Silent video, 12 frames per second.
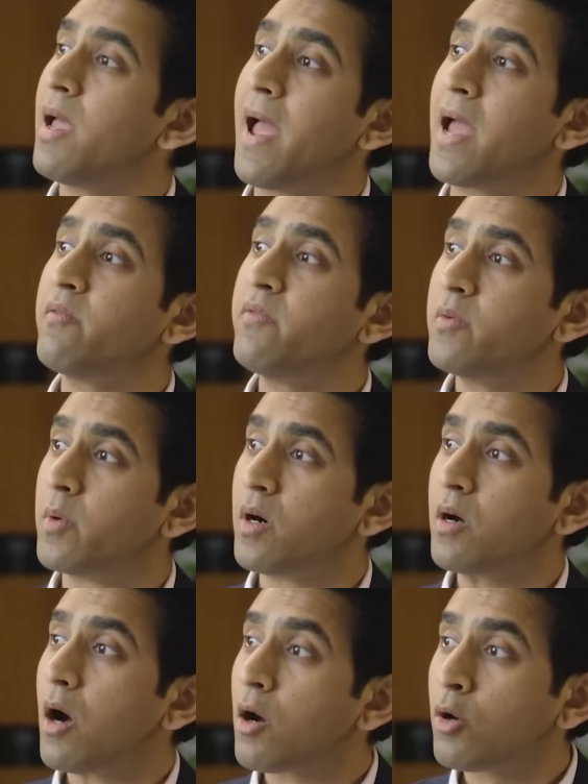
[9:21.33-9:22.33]
And we
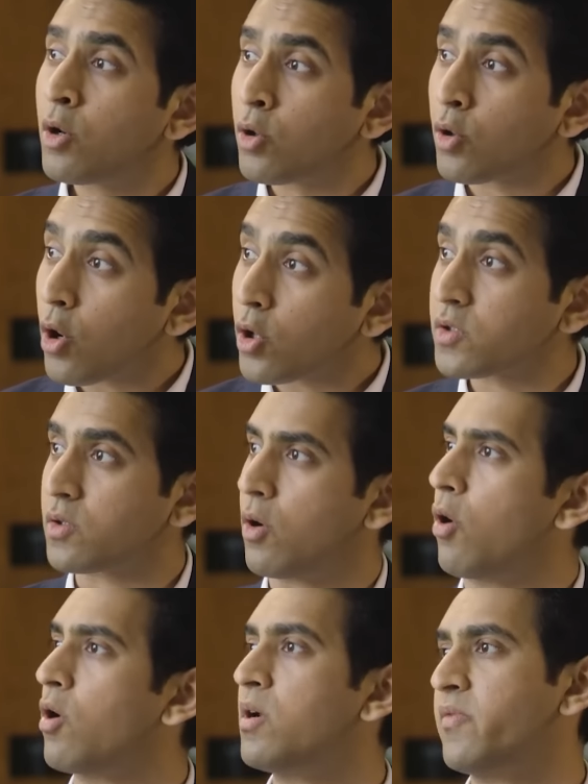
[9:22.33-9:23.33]
work across
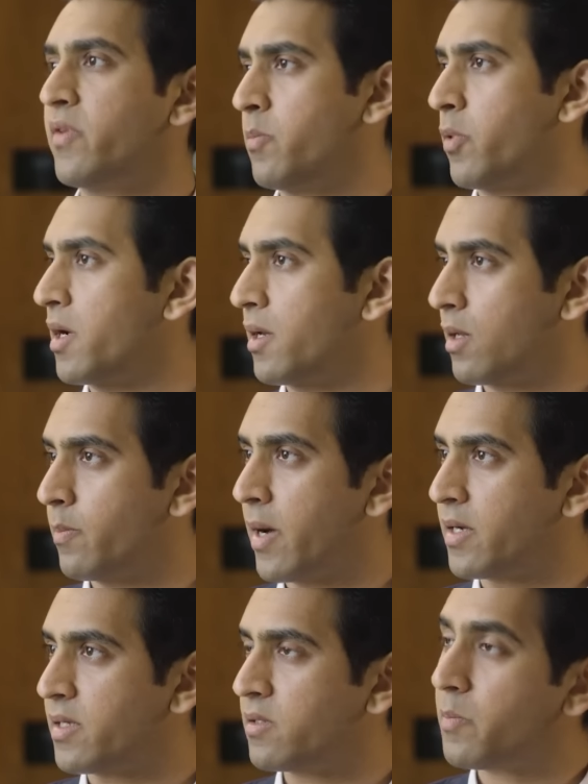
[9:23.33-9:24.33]
all different political
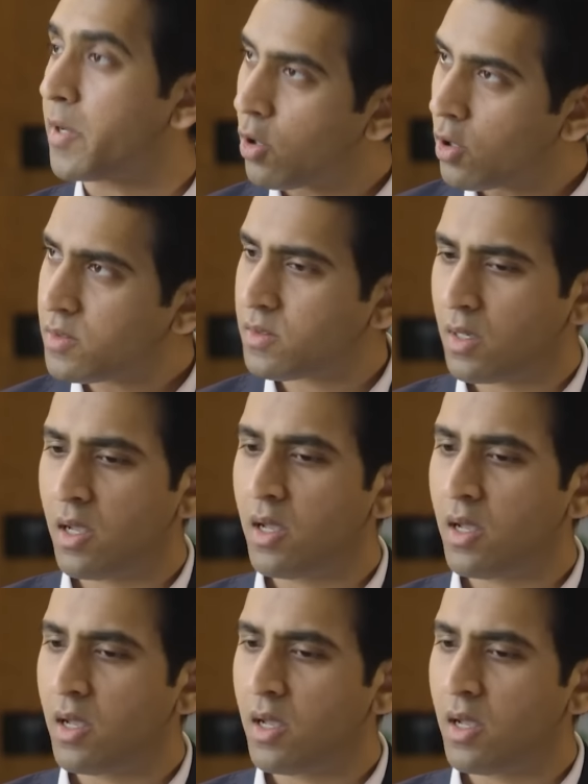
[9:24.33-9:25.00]
parties because